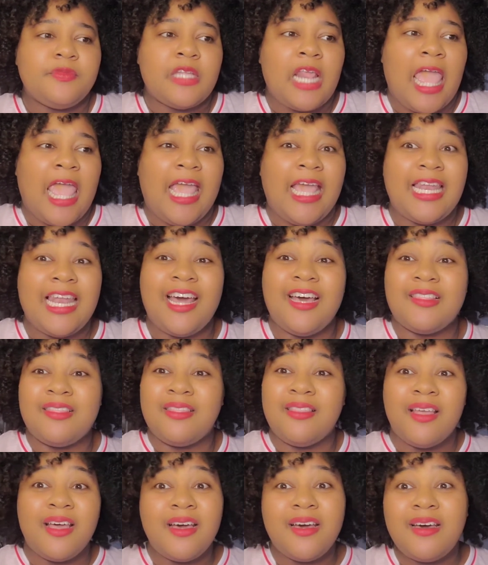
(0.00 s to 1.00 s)
And I
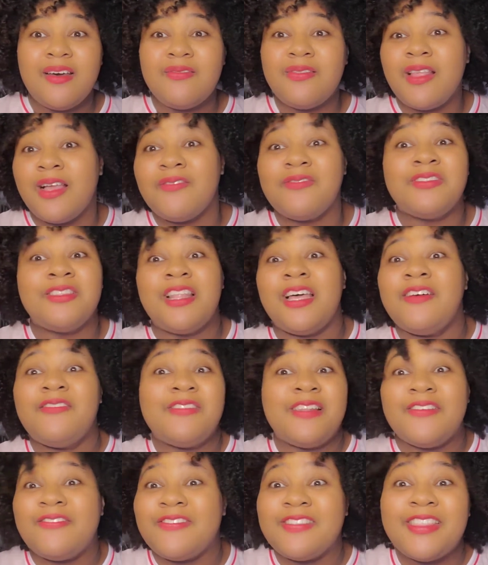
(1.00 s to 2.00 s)
love, love, love,
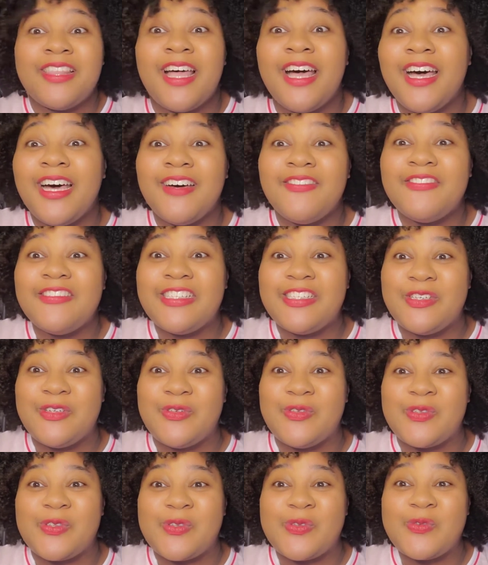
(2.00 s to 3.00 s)
love, love to
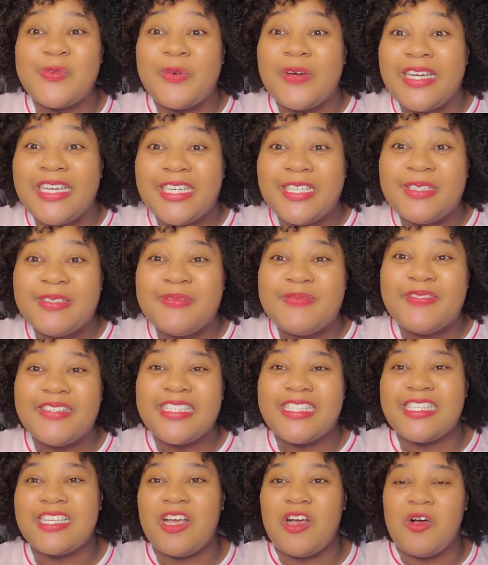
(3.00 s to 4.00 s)
swim.
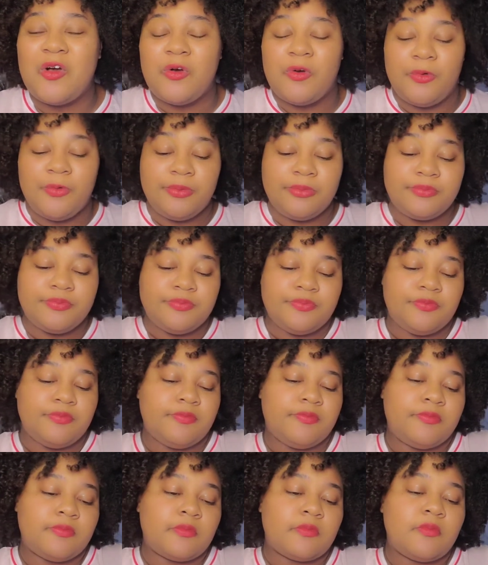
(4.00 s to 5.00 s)
So
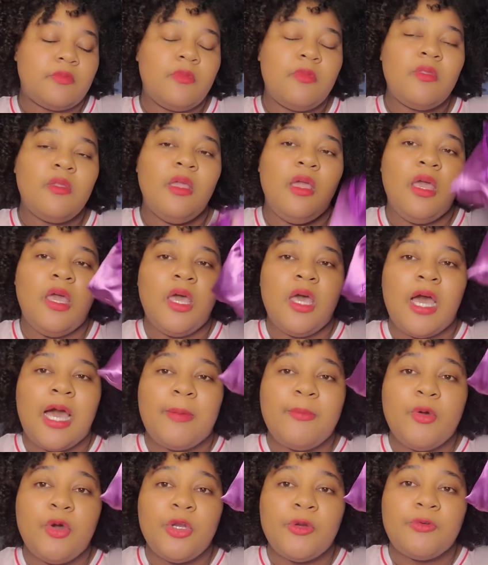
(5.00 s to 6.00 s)

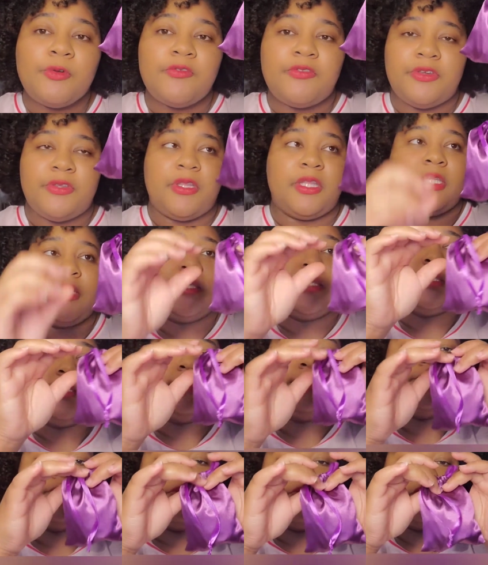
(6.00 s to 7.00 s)
I'm going to review this.
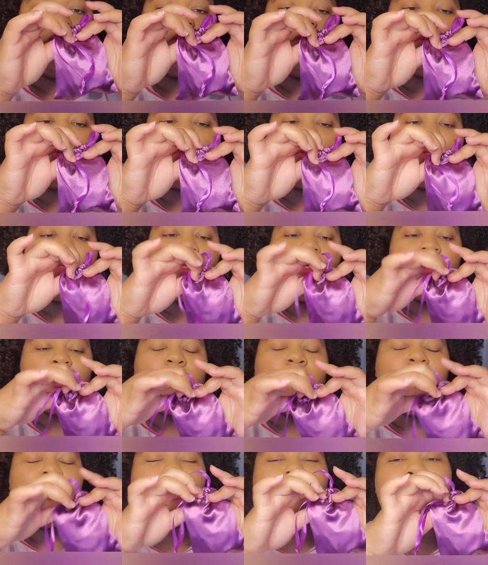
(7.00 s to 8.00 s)

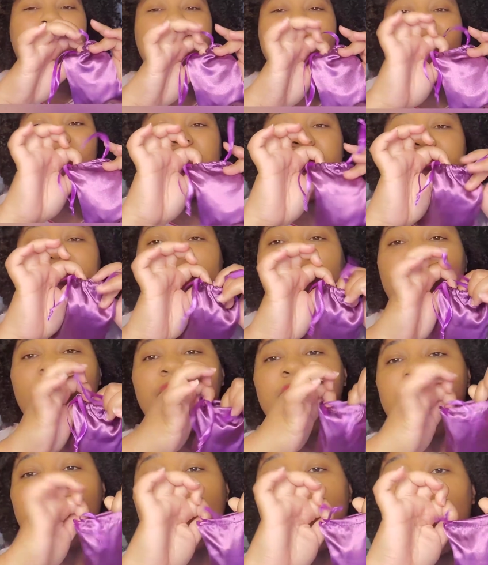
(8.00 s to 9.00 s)
Like I said, I'm
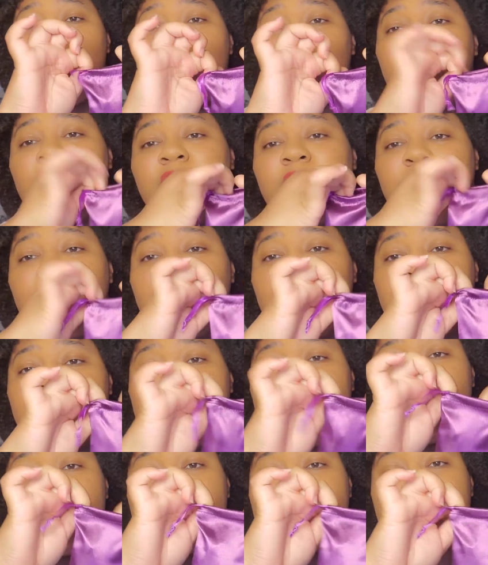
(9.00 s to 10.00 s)
nervous for all of those
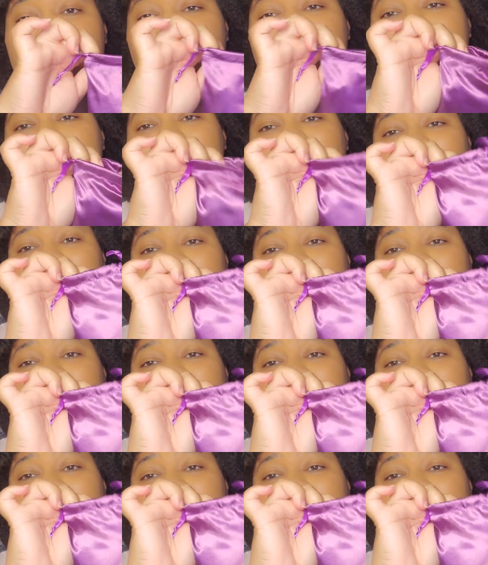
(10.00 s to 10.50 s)
reasons of getting